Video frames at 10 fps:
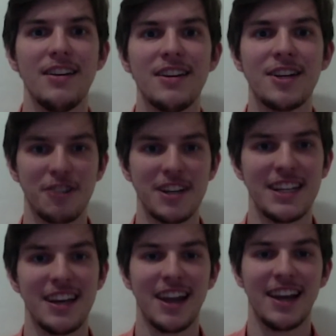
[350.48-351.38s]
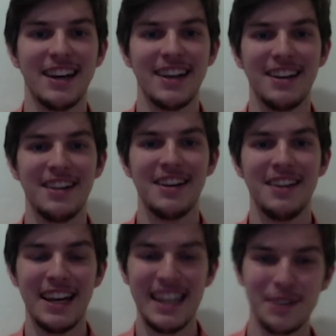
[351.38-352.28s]
grittier like
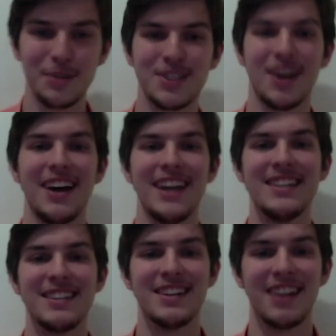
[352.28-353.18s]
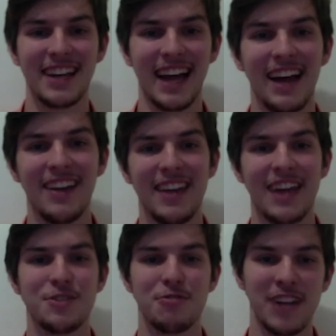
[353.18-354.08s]
legal side and like the
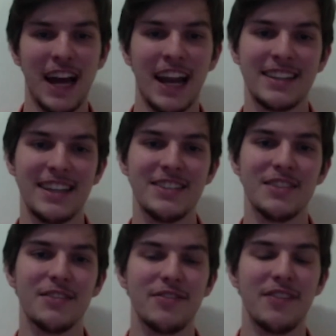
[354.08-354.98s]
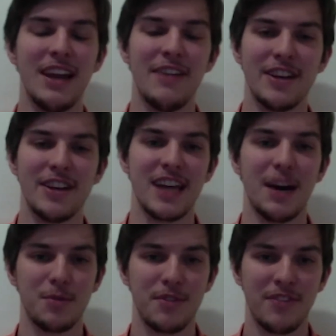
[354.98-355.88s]
actual realities of living, just
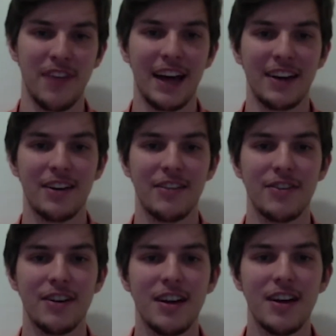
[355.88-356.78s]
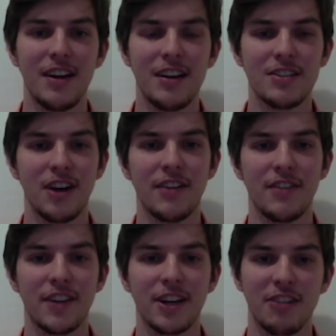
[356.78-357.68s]
helped with that kind of side of
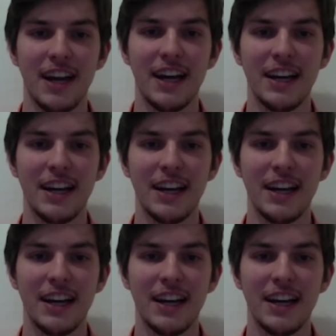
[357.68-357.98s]
the career?